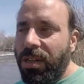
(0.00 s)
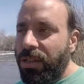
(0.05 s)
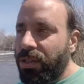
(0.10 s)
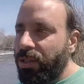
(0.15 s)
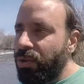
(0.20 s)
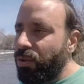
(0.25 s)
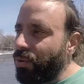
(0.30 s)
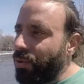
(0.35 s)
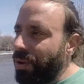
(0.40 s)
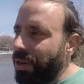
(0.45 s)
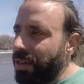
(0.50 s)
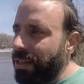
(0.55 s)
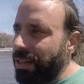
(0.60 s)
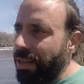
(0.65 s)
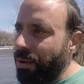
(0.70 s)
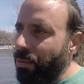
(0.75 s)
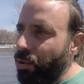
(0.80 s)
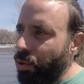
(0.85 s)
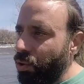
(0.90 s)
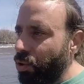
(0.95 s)
So
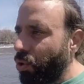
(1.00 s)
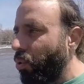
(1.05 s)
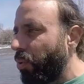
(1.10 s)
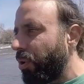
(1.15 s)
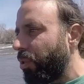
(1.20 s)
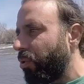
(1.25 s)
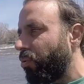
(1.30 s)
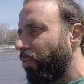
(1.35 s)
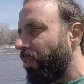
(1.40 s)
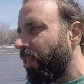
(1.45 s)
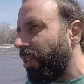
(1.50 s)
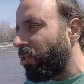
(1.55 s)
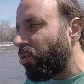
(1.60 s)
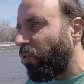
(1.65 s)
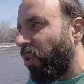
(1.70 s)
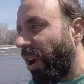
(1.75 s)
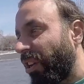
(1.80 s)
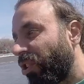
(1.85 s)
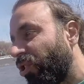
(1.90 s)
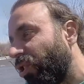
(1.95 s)
they will go into
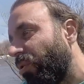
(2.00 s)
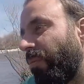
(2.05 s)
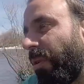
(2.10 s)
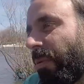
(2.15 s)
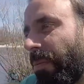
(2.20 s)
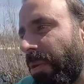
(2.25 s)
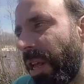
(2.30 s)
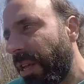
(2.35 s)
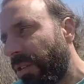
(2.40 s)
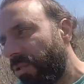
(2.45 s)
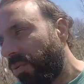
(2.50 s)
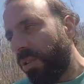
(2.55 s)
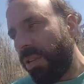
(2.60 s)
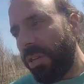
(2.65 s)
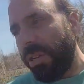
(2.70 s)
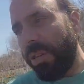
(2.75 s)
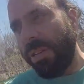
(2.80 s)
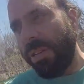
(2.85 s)
distraction. Maybe that's what it